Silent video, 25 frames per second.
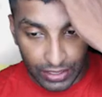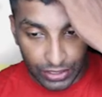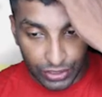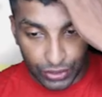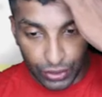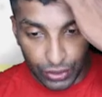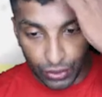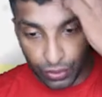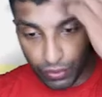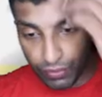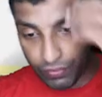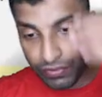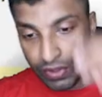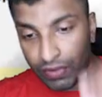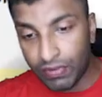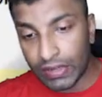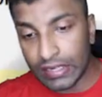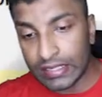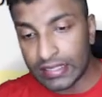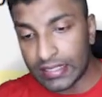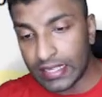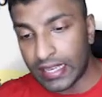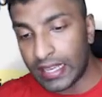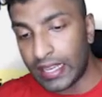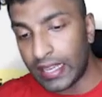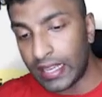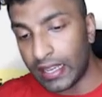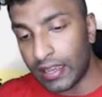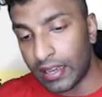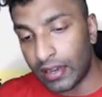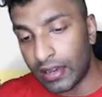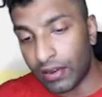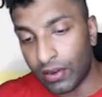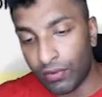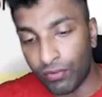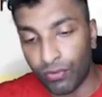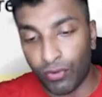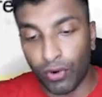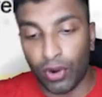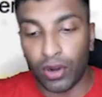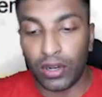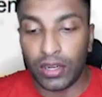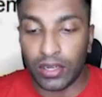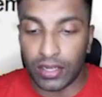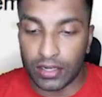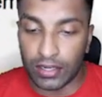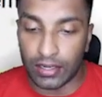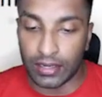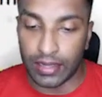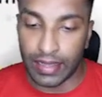So we will see
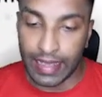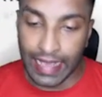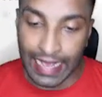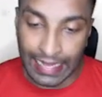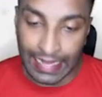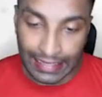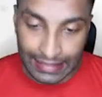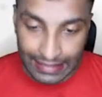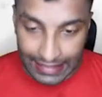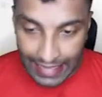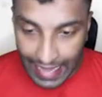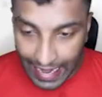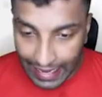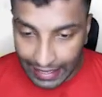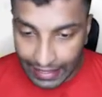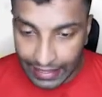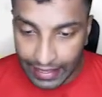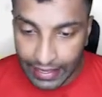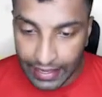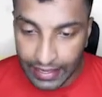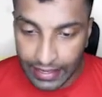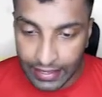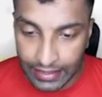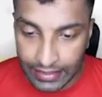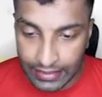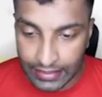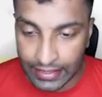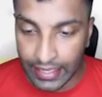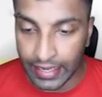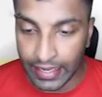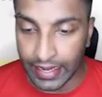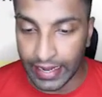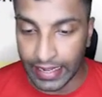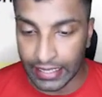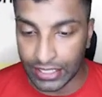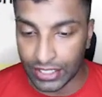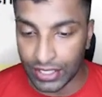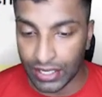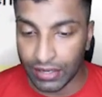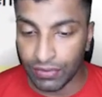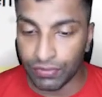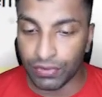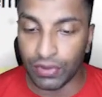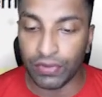what exactly is the nature.